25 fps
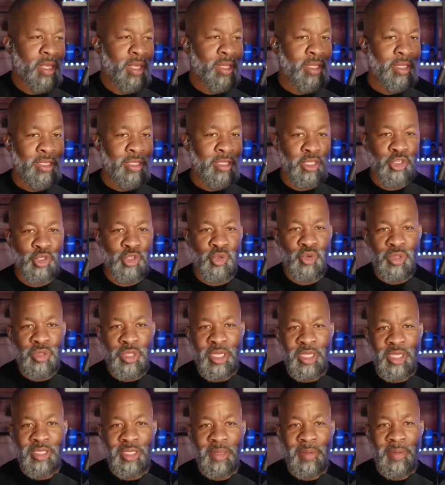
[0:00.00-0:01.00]
I mean, the
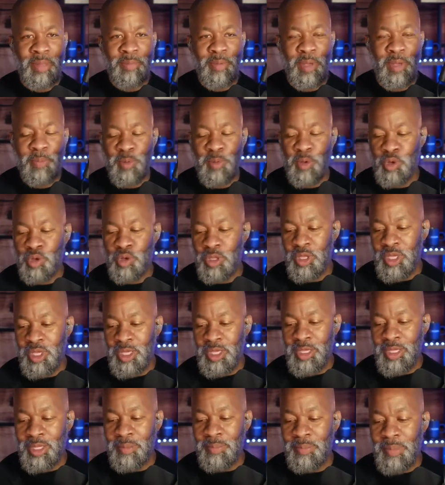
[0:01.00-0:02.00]
truth is, I mean, people,
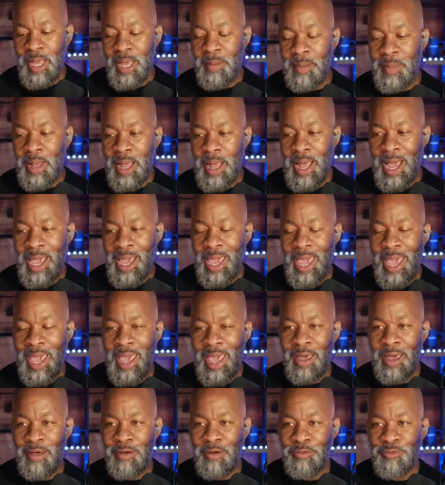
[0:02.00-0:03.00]
I
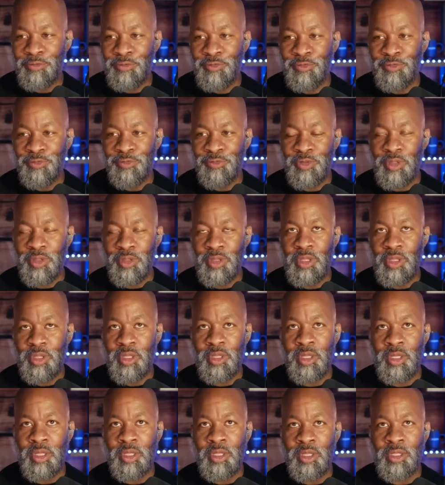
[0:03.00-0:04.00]
have,
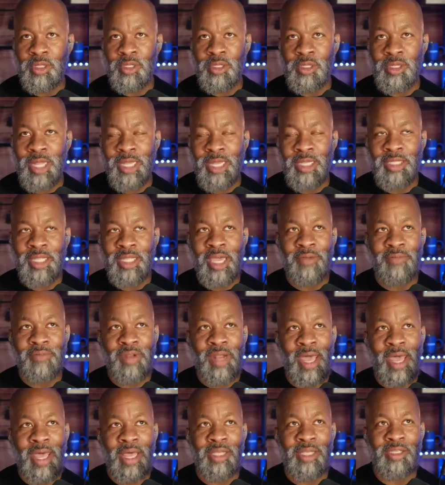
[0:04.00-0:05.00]
like
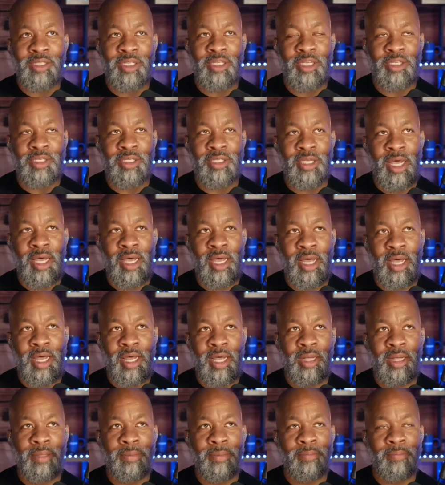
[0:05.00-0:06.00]
David has his
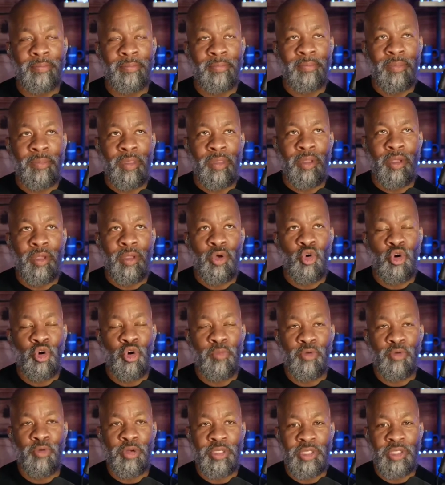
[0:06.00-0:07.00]

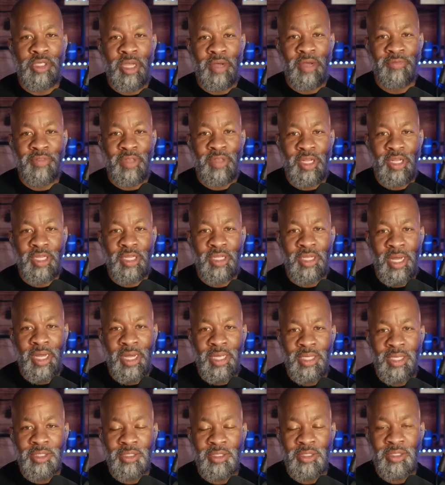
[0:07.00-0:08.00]
corporate stuff that he
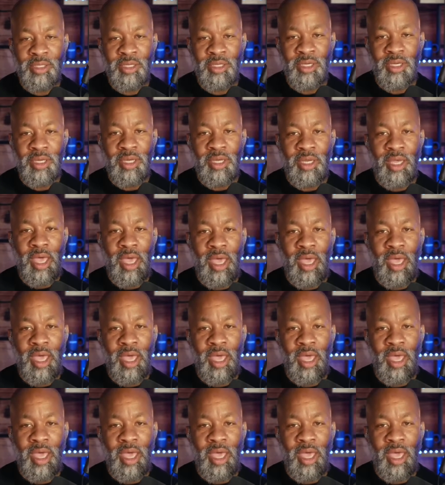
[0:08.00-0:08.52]
does,